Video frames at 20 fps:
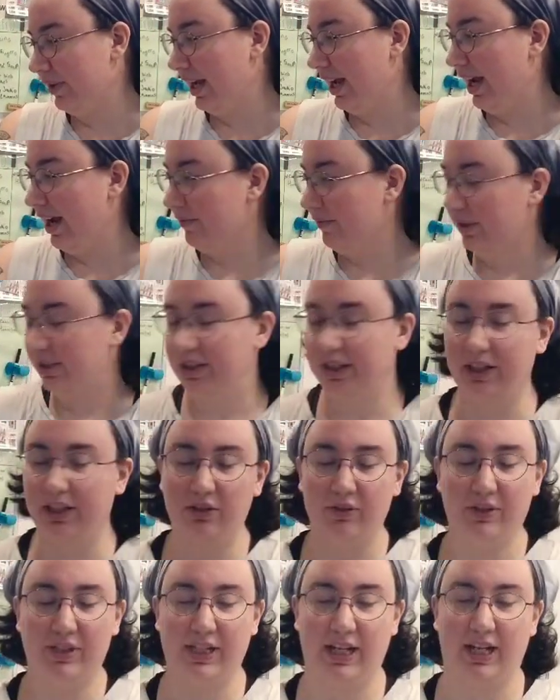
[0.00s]
Everything
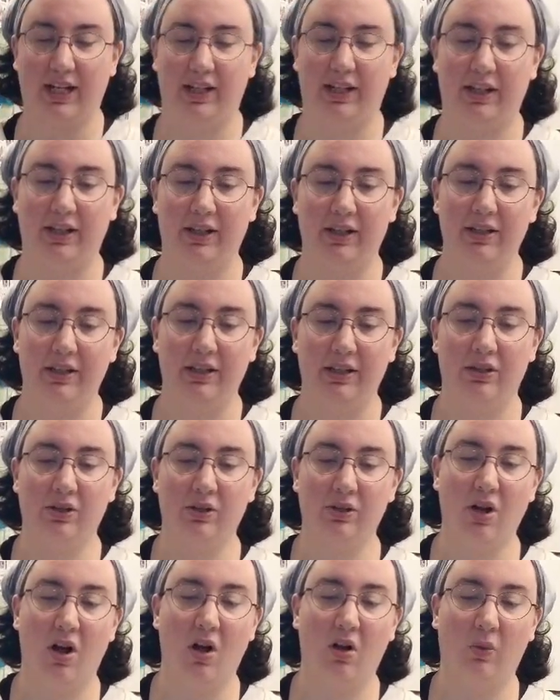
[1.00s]
you say,
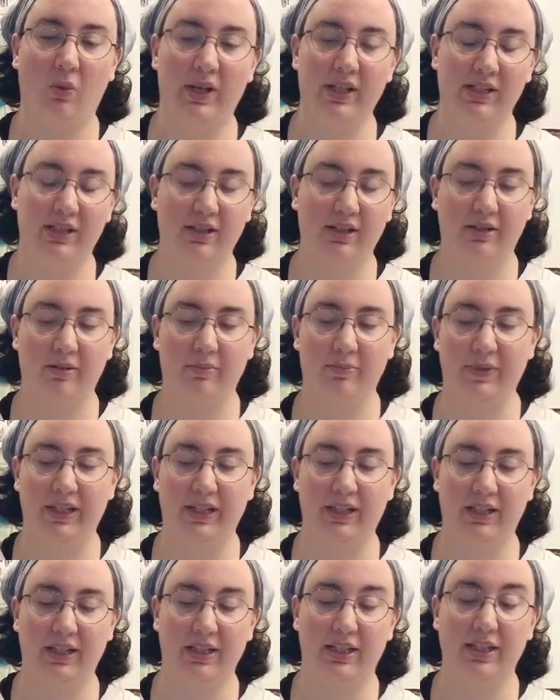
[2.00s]
there's always gonna
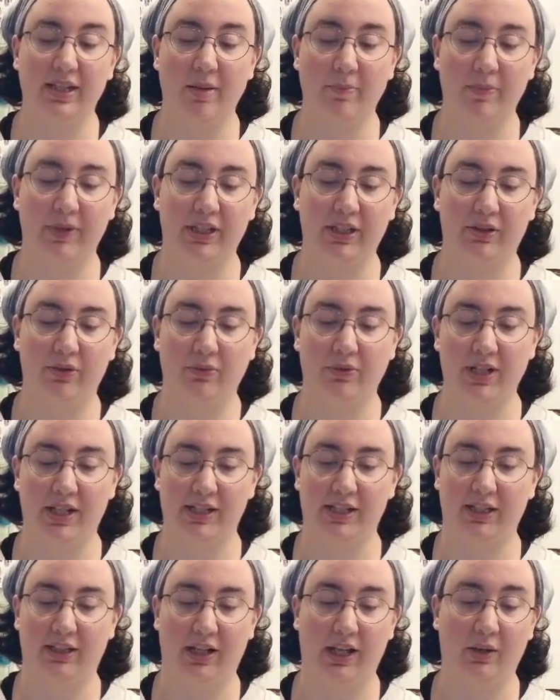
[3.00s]
be somebody who
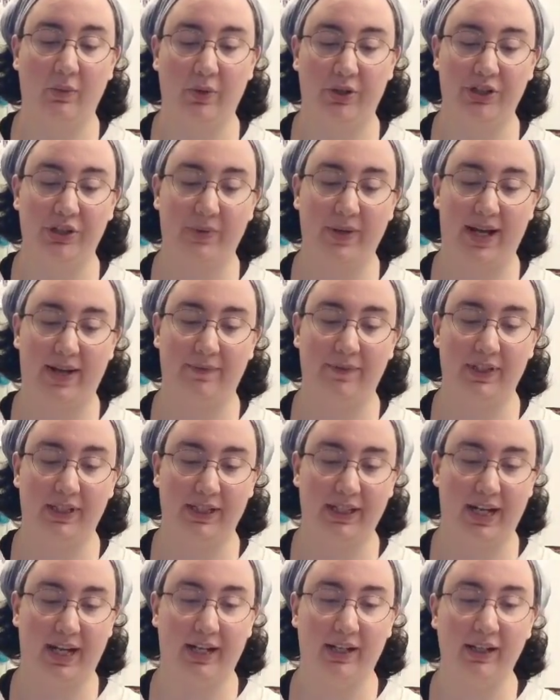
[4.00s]
doesn't like what you have to
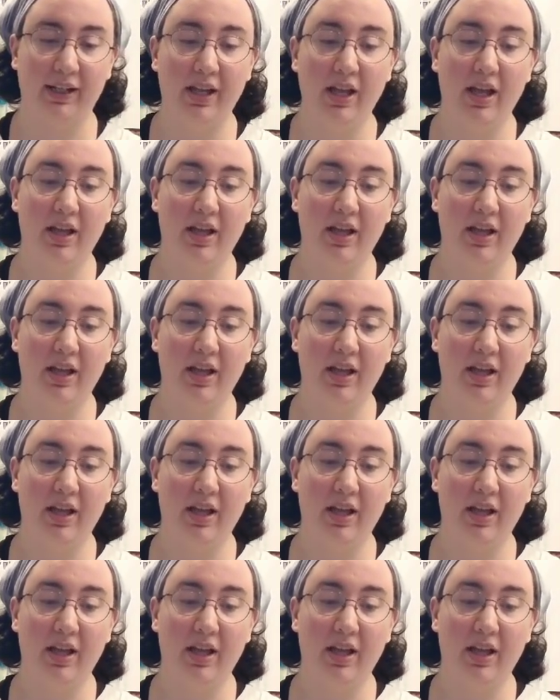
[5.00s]
say.